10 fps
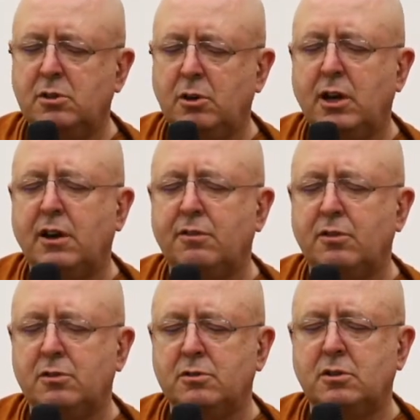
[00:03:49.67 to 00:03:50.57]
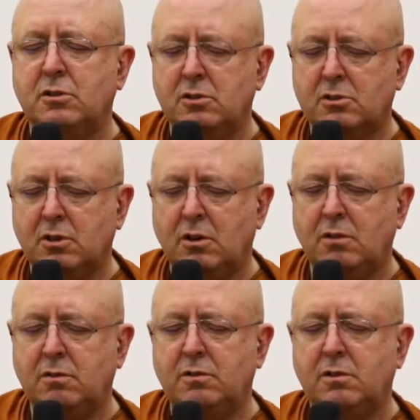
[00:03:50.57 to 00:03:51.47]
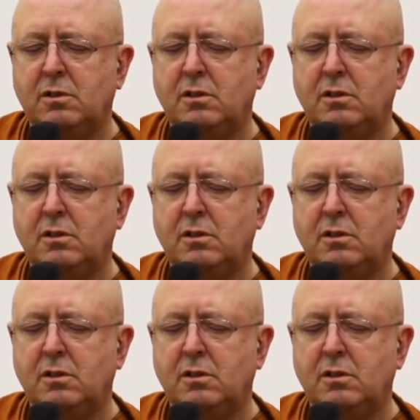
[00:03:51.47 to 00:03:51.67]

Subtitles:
you have to, so just cough.